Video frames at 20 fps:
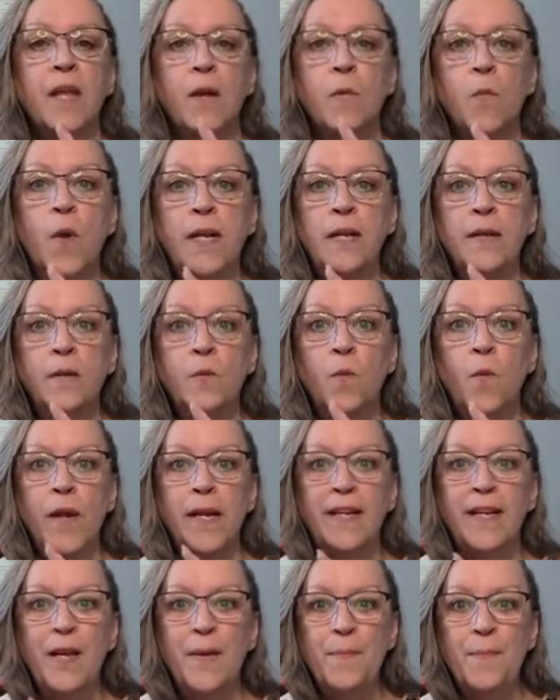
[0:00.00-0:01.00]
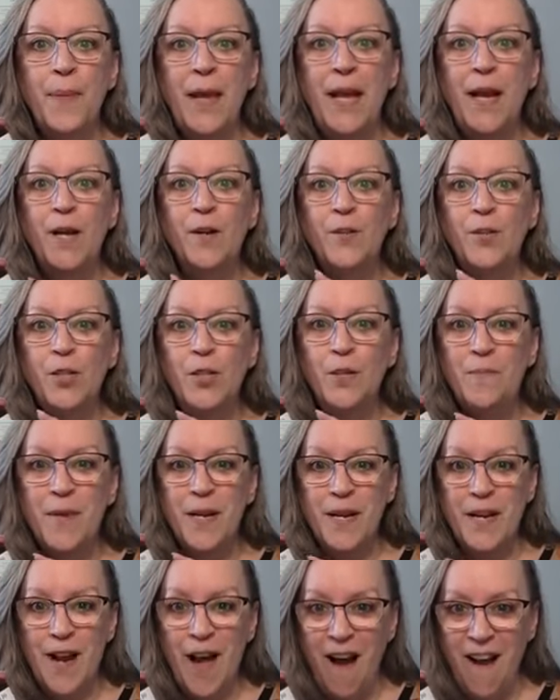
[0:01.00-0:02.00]
When compared to
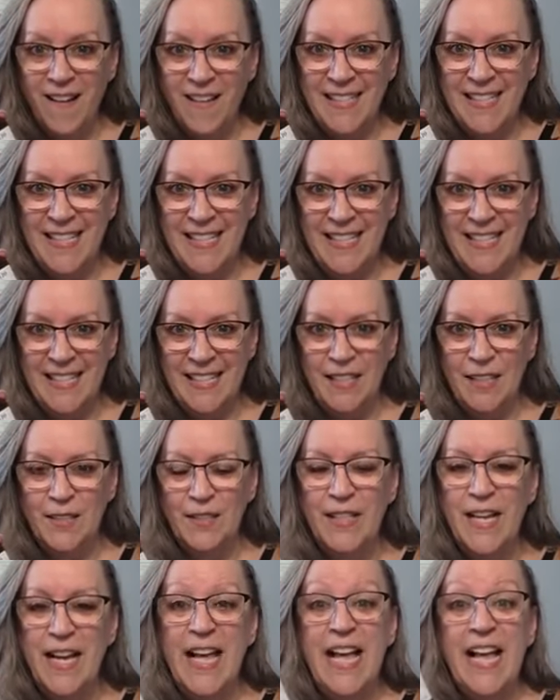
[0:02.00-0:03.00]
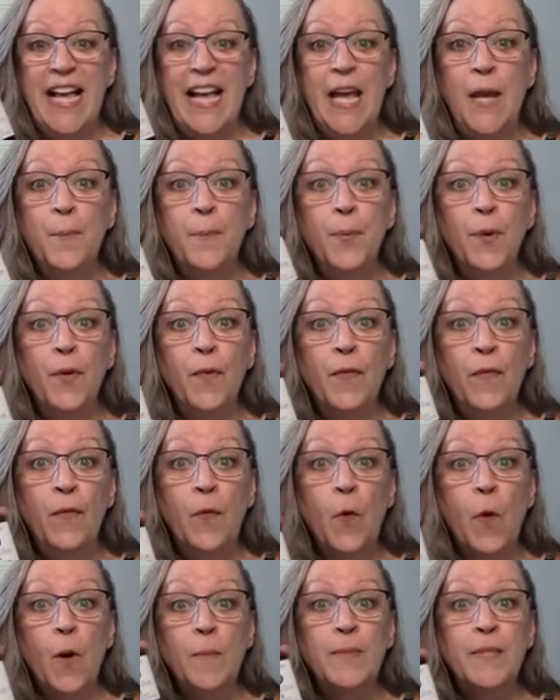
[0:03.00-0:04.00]
minoxidil, it
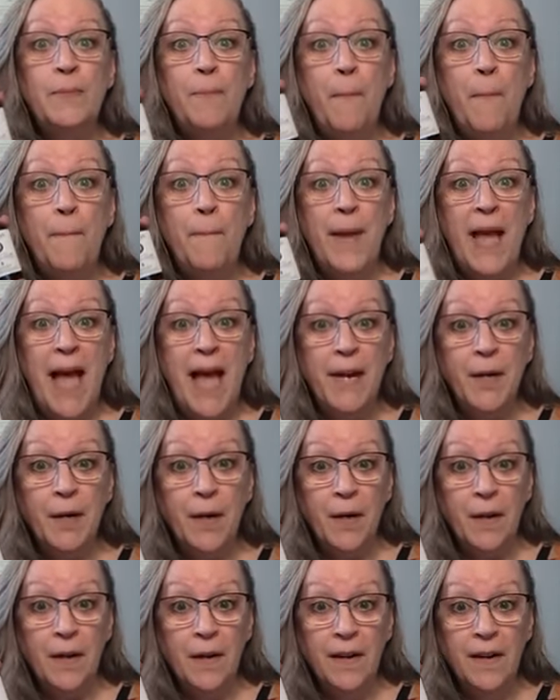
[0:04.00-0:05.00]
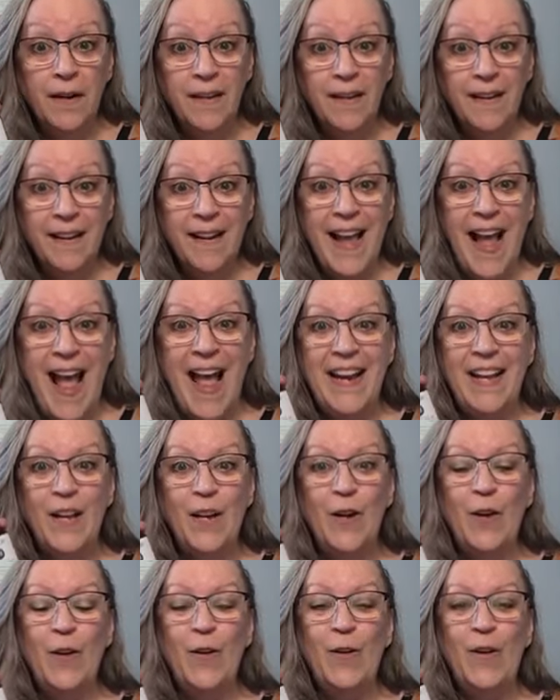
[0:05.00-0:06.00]
performed better at
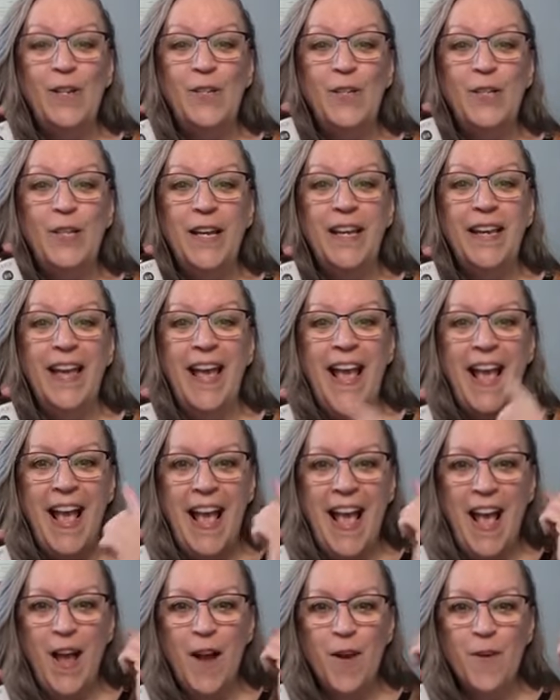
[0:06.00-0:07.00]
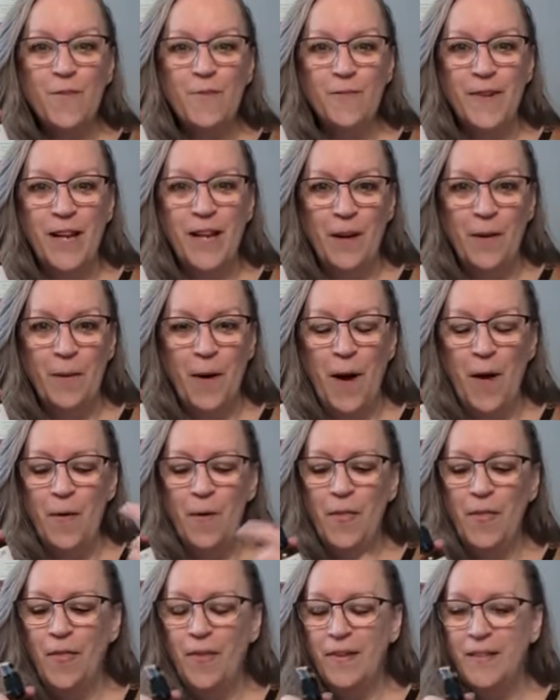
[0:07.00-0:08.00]
encouraging hair regrowth.